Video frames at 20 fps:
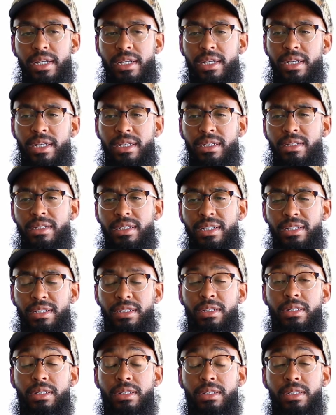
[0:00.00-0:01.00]
He
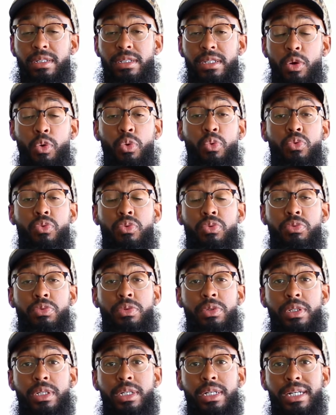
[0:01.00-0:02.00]
looked, so
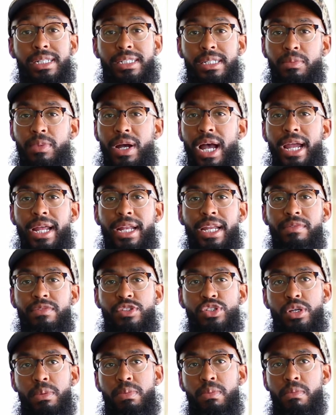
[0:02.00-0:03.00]
I said, but I ain't even
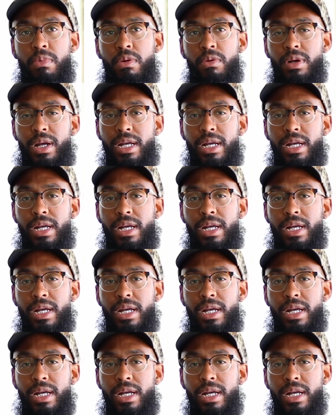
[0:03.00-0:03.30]
tripping, bro.